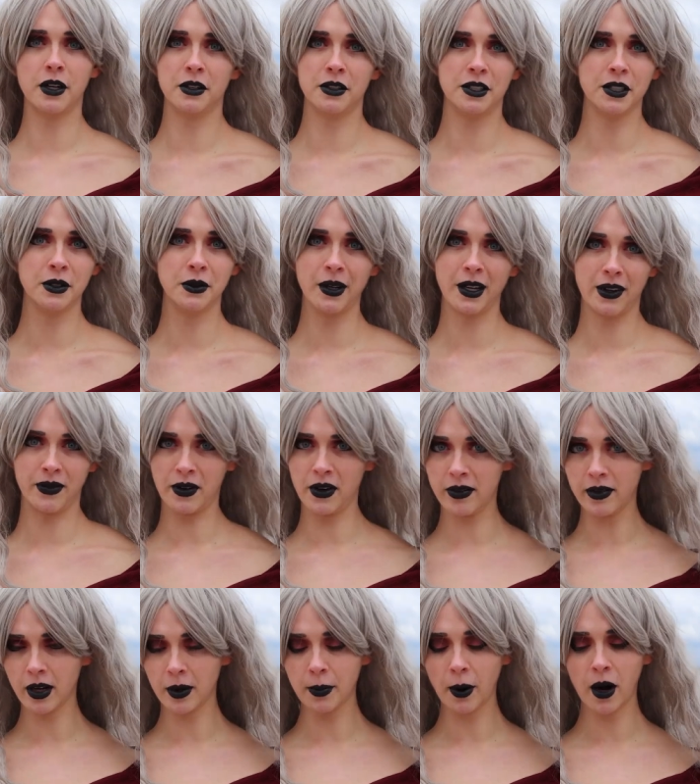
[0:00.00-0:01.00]
you're doing, if you're
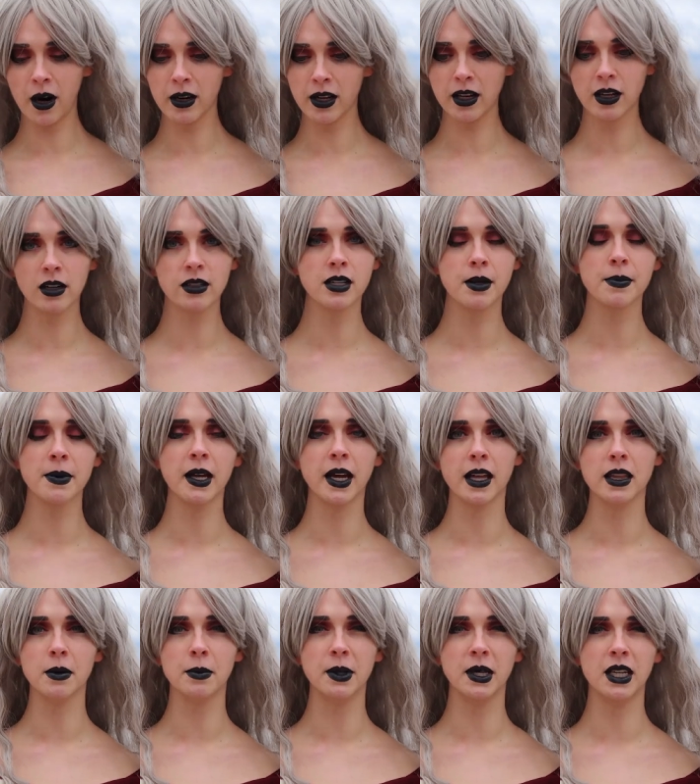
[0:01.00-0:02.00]
having a party or something
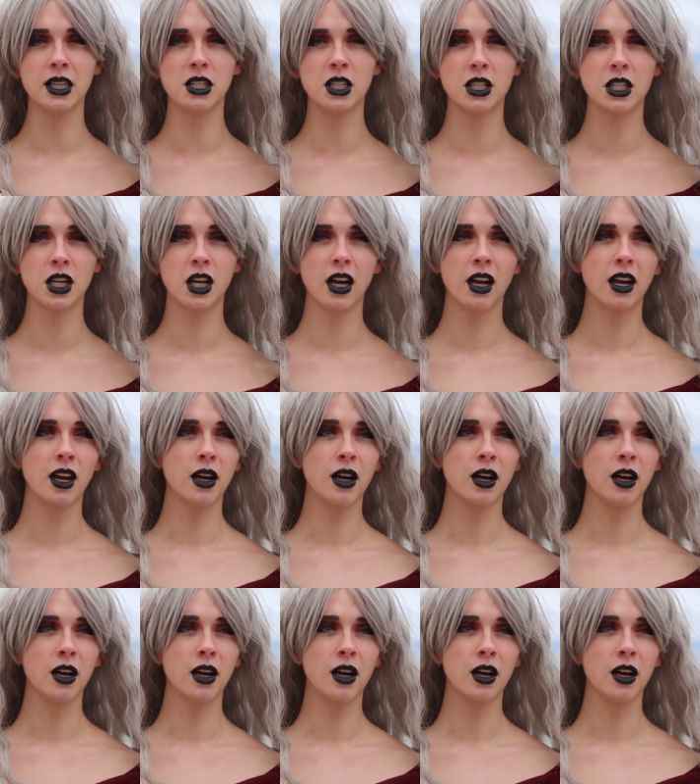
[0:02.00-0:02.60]
at the beach